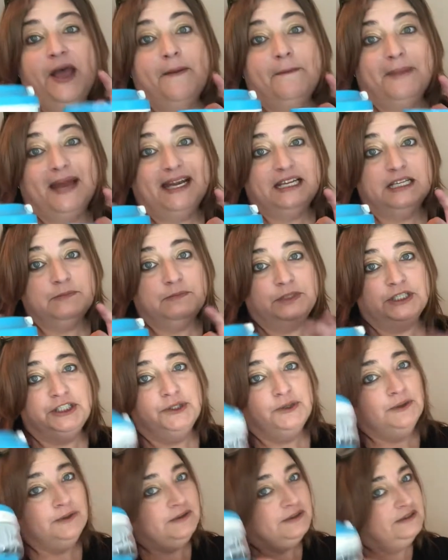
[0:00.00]
Mine is
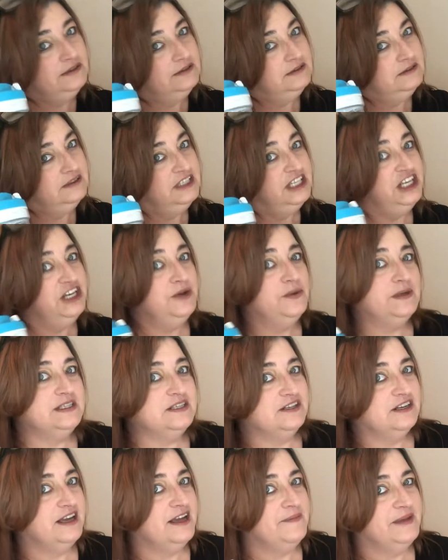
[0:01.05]
blue, the new ones
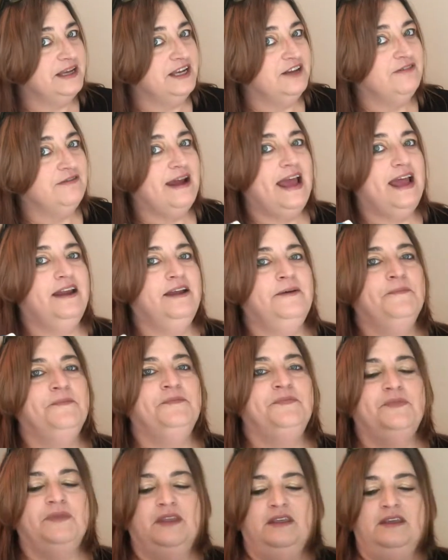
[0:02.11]
are coming in red.
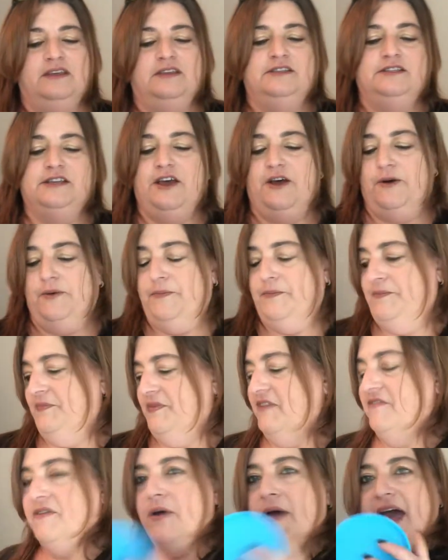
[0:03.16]
So
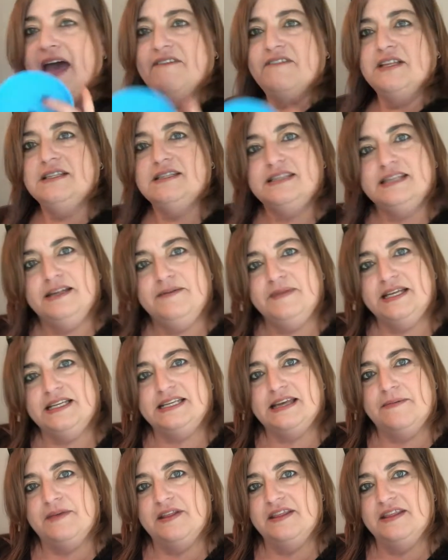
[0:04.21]
if you haven't seen me
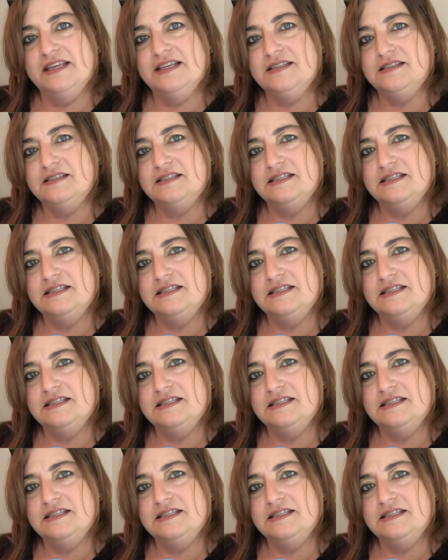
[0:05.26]
demon this,